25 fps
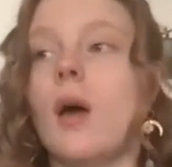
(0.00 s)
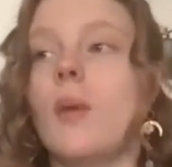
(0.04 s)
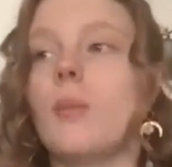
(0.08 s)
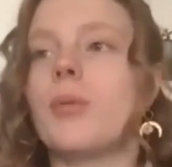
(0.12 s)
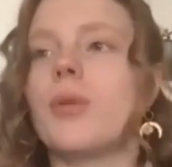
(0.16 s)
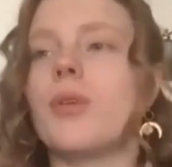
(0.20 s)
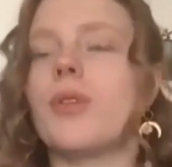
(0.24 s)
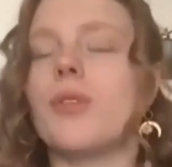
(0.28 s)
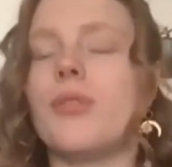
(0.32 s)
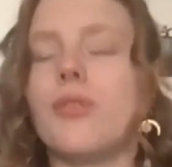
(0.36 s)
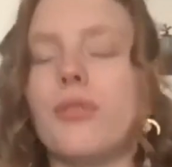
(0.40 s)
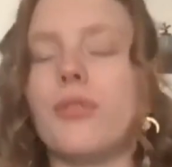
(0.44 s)

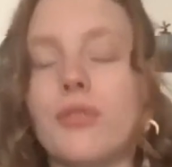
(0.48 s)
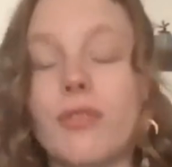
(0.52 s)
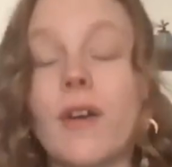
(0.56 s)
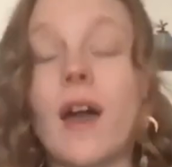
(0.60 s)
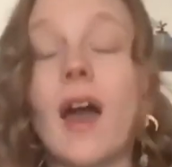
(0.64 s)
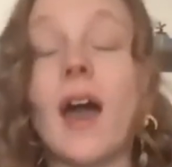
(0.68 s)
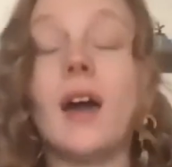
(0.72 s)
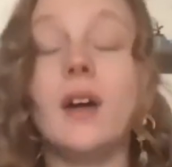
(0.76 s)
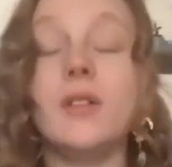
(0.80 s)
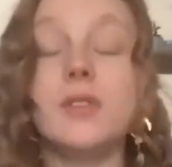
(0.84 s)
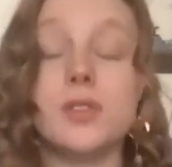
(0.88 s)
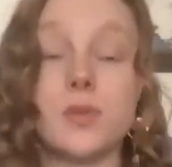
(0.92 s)

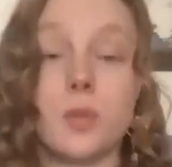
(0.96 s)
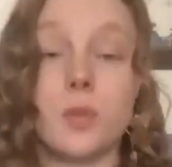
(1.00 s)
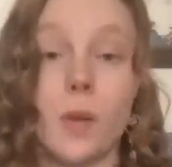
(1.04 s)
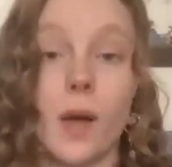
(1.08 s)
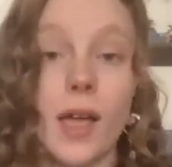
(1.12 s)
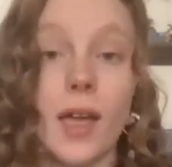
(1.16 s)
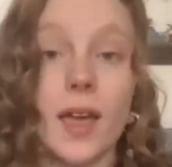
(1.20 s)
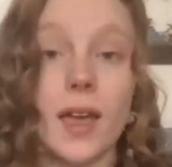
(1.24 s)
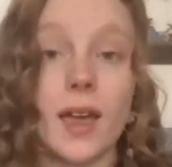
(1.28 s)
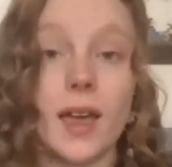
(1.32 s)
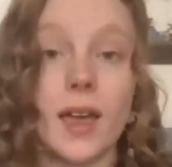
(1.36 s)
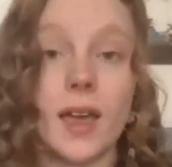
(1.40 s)
profound
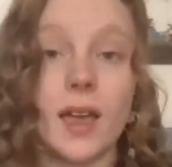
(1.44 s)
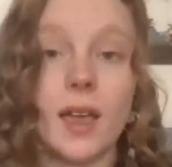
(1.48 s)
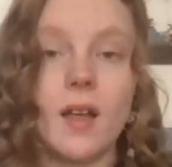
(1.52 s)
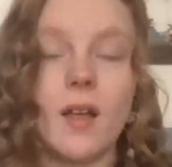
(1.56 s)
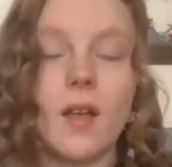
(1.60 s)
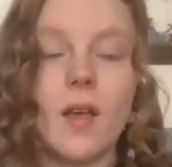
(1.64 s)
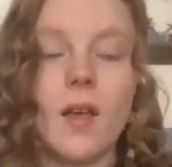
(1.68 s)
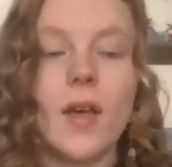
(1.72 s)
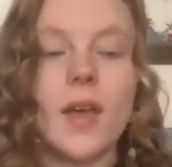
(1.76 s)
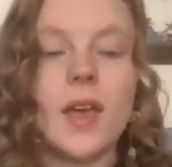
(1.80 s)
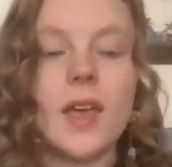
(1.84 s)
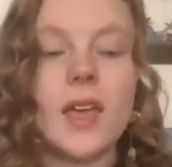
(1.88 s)
way
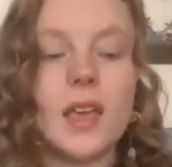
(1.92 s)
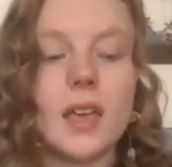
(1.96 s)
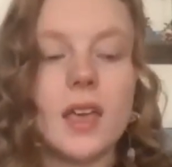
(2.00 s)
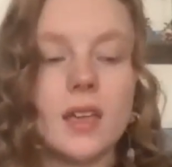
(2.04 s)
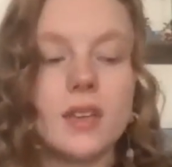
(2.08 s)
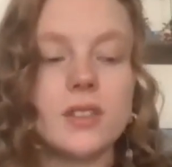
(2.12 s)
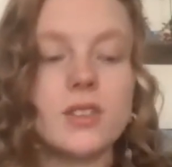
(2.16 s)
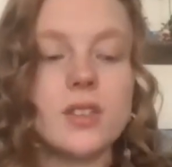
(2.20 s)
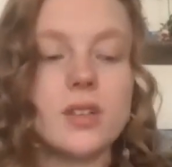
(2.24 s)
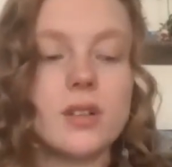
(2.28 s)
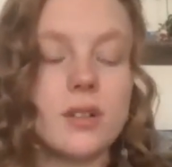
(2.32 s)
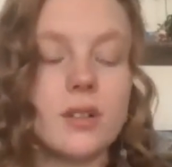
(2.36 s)

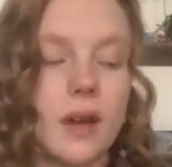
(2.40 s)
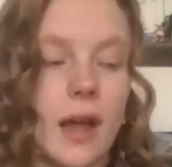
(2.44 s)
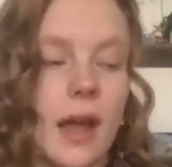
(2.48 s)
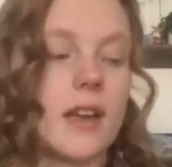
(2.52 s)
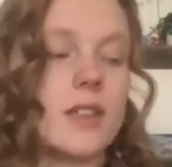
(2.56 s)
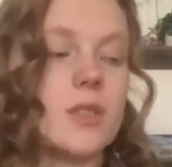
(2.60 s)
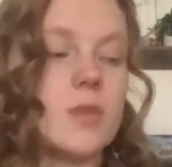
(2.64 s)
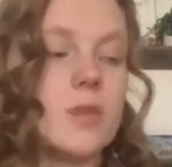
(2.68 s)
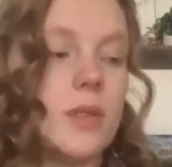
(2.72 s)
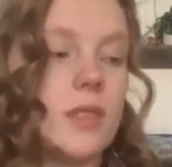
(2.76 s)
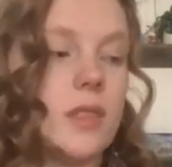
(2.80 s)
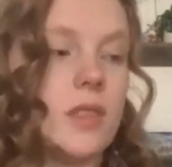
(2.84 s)

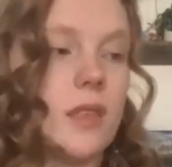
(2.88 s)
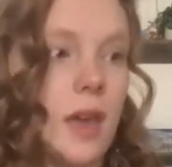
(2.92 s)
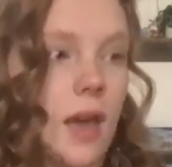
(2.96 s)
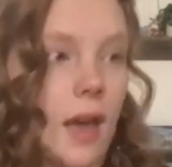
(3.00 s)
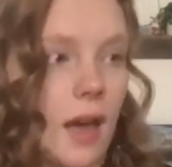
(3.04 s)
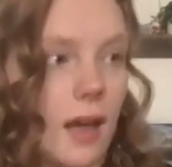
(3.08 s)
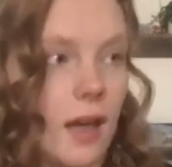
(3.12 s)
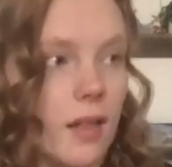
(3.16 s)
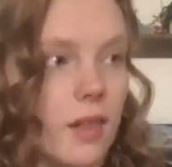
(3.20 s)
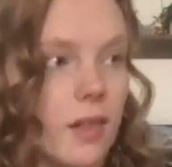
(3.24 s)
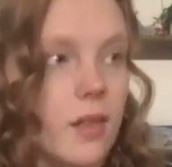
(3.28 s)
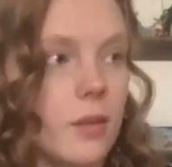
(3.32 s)
interact with the
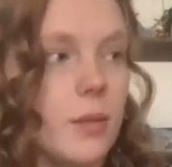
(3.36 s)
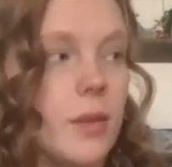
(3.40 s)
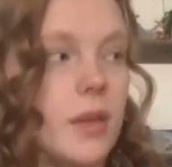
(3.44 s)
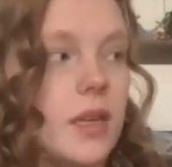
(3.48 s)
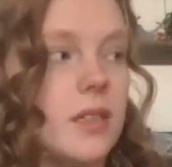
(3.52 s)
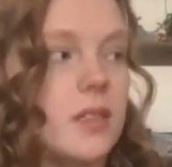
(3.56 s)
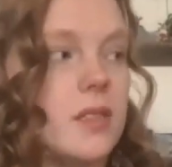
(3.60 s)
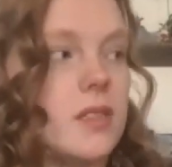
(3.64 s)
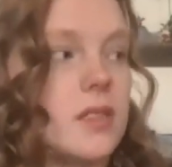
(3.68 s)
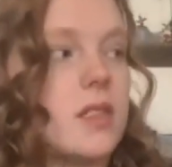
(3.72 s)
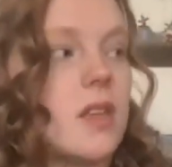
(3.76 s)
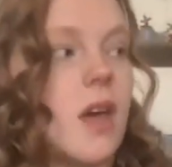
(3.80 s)

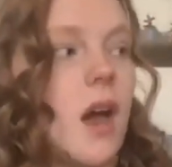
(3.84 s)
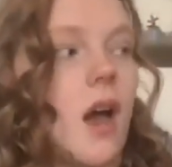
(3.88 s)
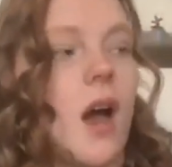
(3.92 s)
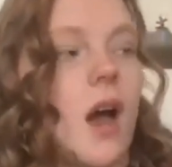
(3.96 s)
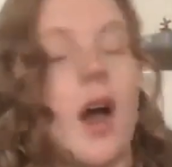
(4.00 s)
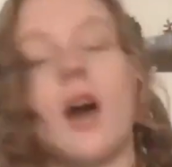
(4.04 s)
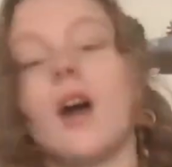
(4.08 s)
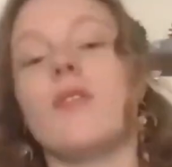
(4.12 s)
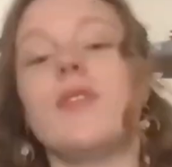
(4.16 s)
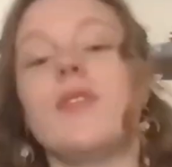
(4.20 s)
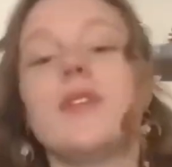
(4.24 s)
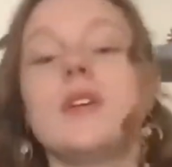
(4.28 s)
elements
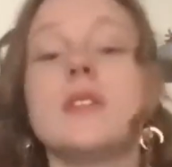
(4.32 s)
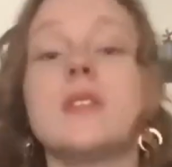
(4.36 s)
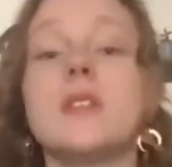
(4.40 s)
of a